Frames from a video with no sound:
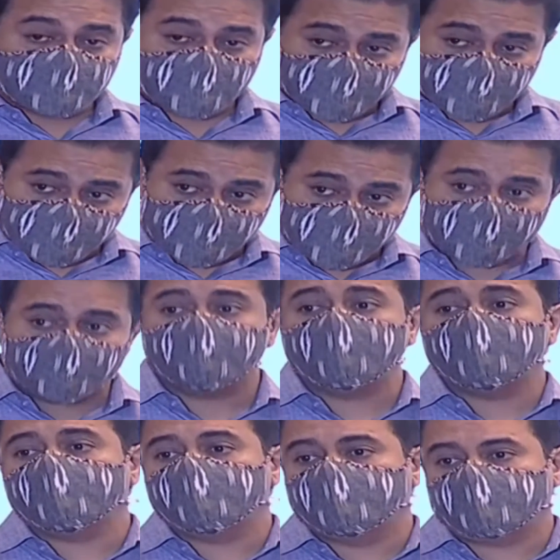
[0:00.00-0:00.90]
are
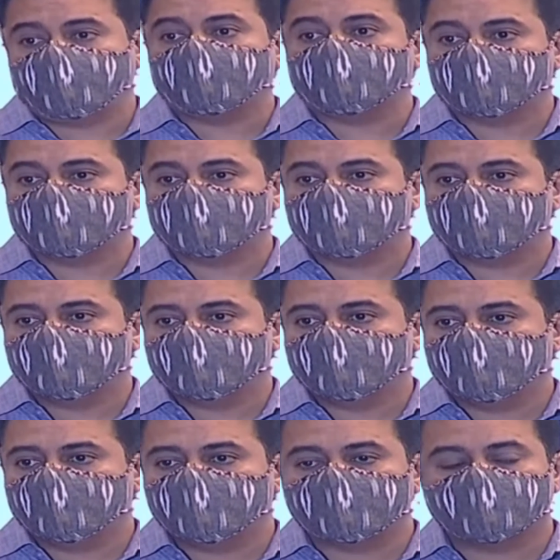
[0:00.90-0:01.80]
extremely important
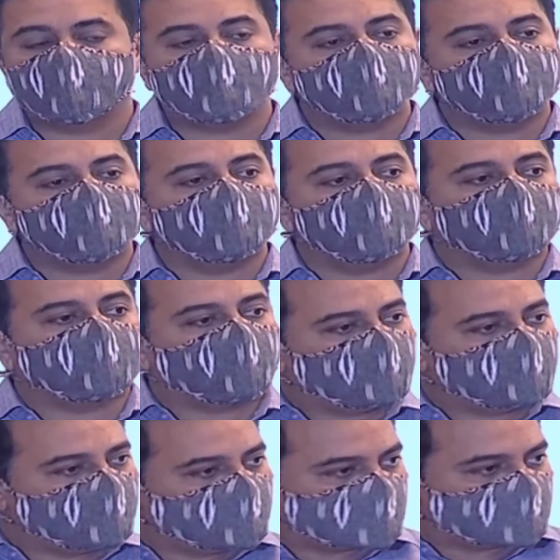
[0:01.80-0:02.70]
in providing
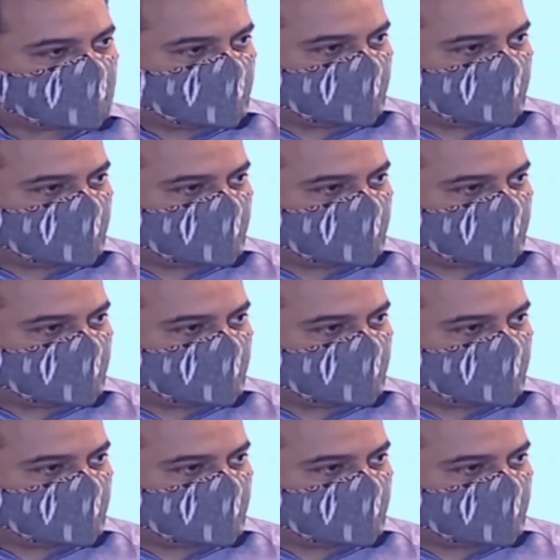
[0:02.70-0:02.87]
employment